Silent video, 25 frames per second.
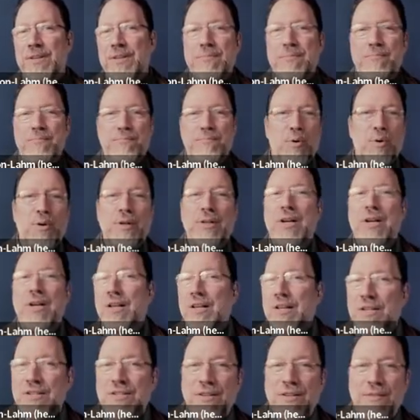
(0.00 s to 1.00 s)

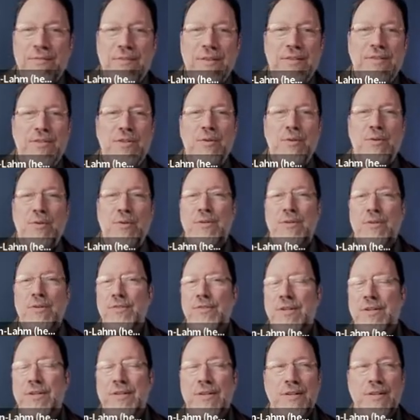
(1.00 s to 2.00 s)
portcullis of the Tudors
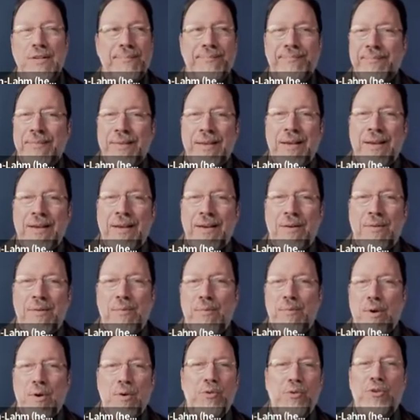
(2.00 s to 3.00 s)
and the
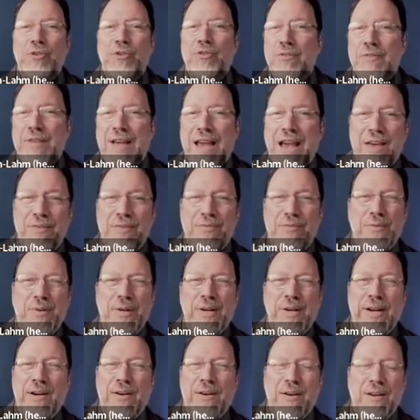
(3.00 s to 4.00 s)
roses of Catherine
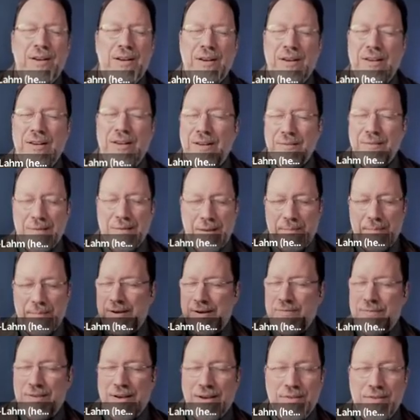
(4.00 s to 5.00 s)
Aragon, I might
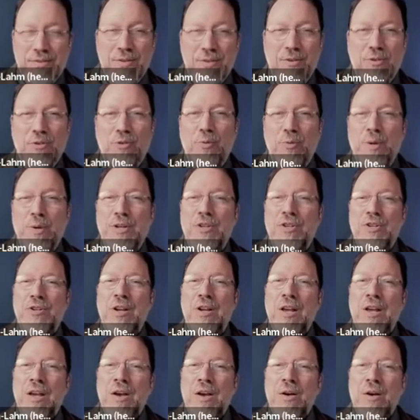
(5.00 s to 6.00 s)
have gotten those switched.
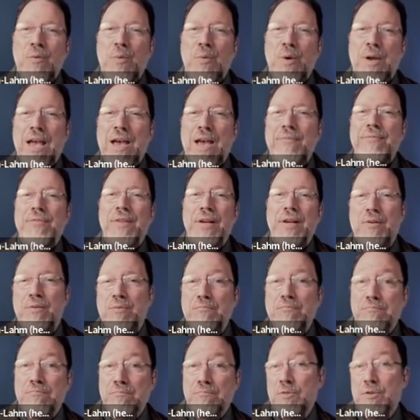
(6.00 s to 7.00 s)
We have the
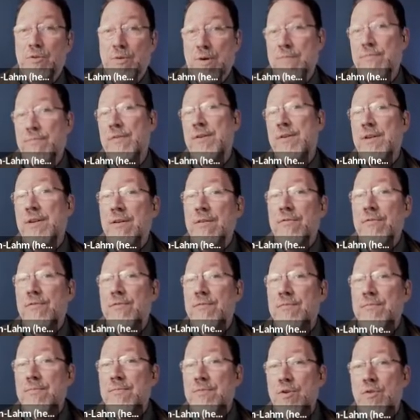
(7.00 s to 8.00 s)
griffin of
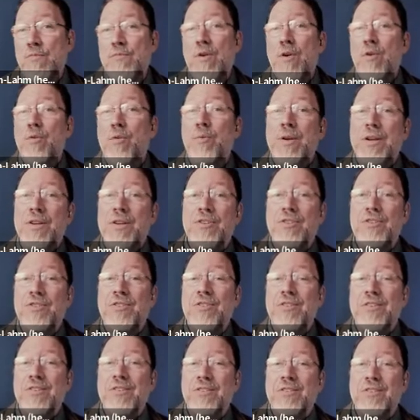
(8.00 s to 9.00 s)
Nouveau
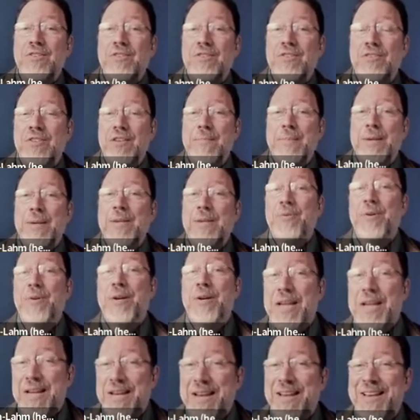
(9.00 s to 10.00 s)
Riche Simeon
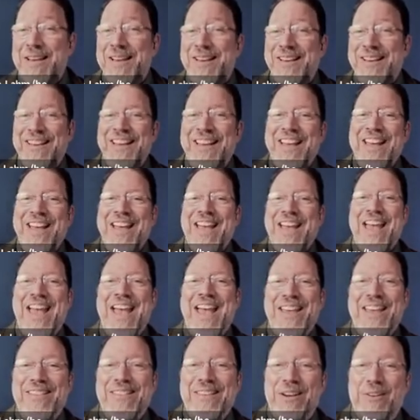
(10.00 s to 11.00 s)
Reed,
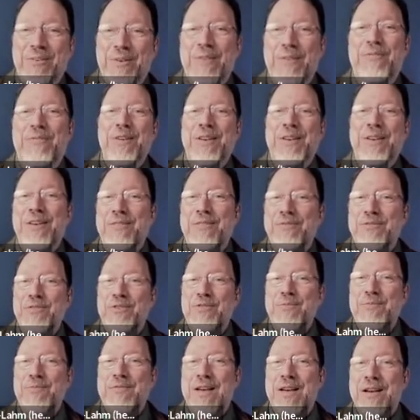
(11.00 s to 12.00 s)
and the griffin
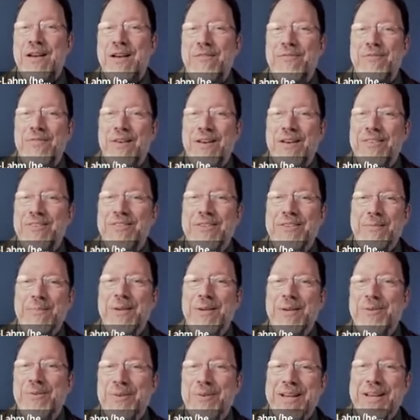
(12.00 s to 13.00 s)
of
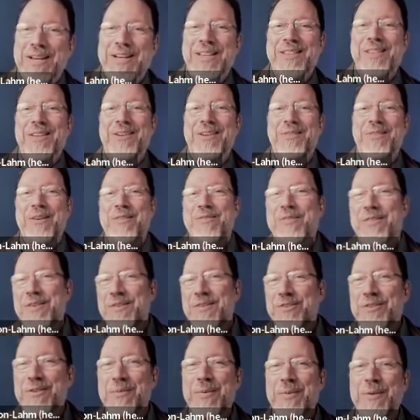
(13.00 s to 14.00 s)
Simeon Reed, and the griffin of
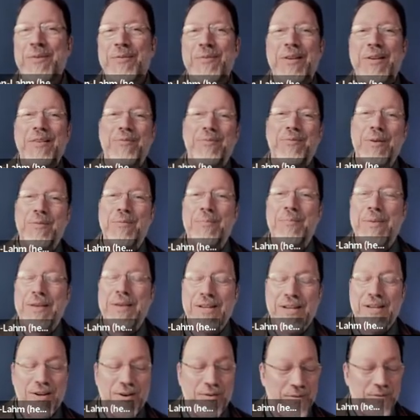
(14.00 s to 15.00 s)
Simeon Reed
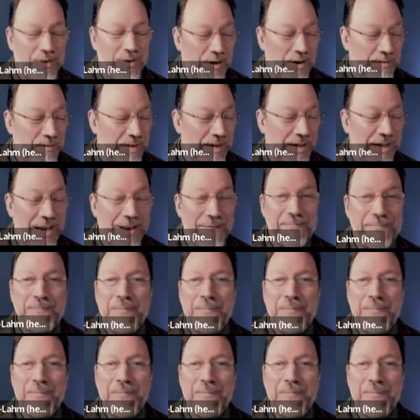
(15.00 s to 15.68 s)
repeated over and over again.